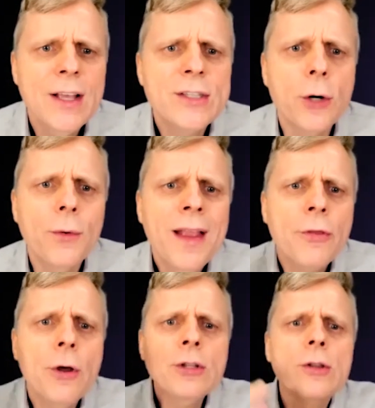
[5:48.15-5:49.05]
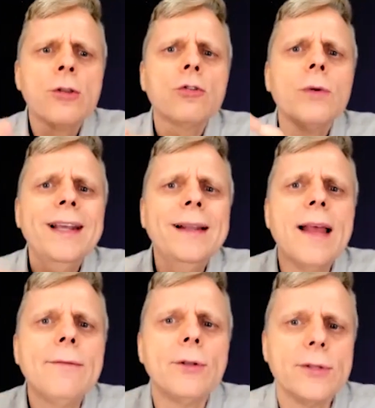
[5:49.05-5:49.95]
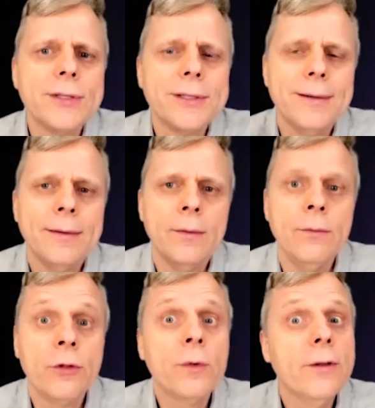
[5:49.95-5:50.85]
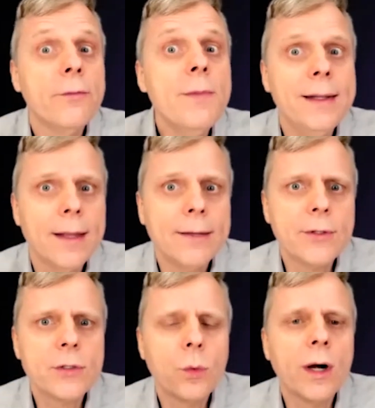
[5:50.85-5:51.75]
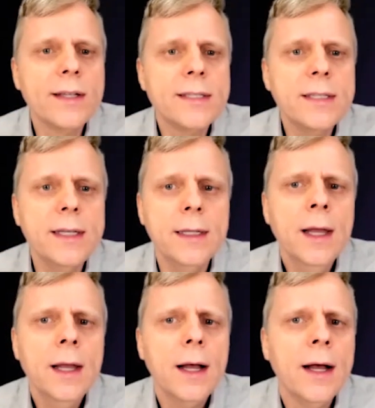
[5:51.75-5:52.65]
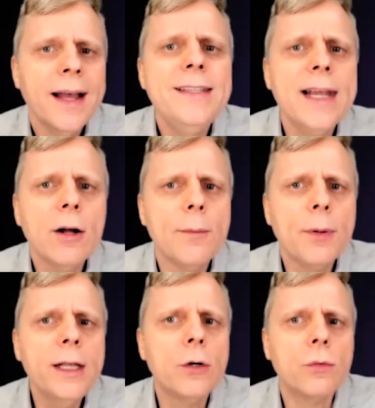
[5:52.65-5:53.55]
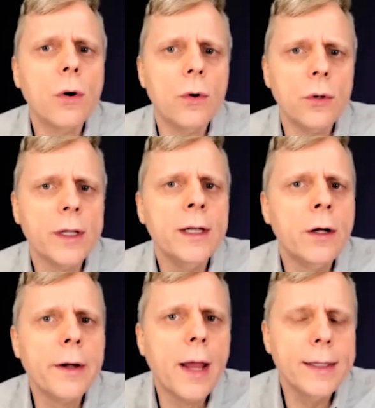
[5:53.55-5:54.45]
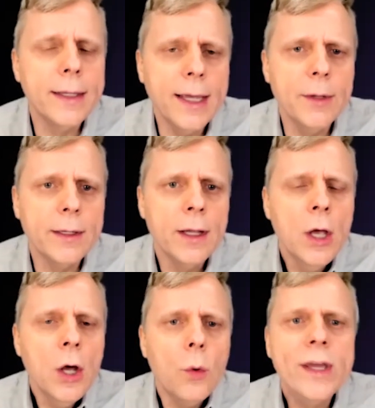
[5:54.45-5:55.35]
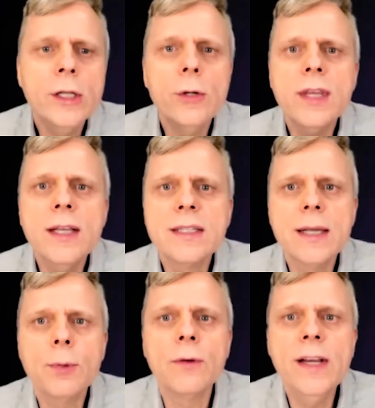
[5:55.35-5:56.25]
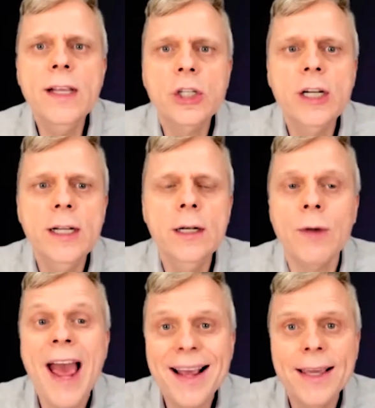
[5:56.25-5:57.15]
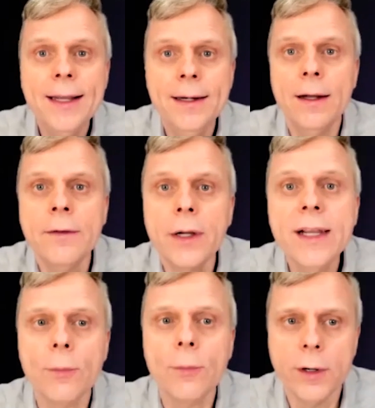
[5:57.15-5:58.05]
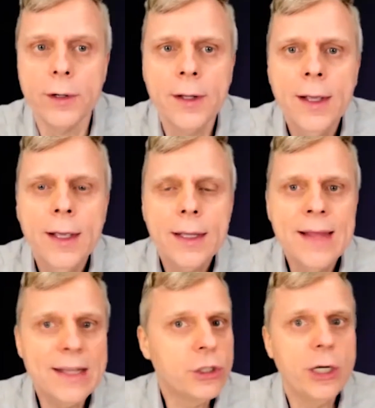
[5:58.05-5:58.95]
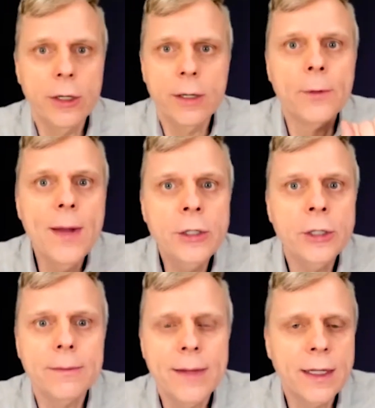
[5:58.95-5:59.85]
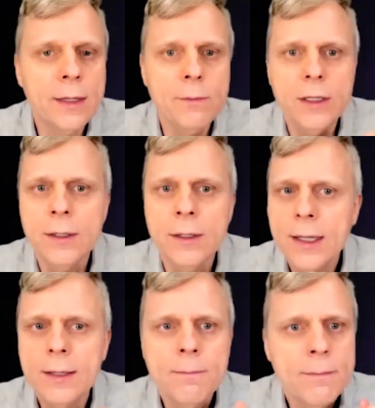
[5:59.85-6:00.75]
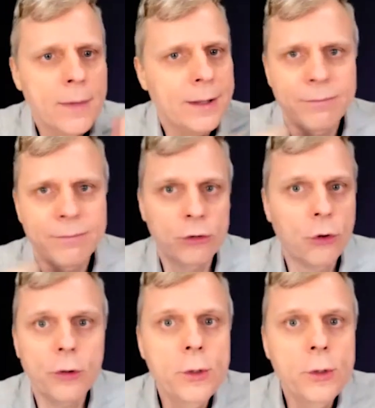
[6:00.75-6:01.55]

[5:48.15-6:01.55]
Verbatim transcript: So those are the three levels three of many levels where I see uh, Hedera playing a role in online gaming. We can do things like preventing cheating, hacking of the leaderboard. That's shared information that can be uh, controlled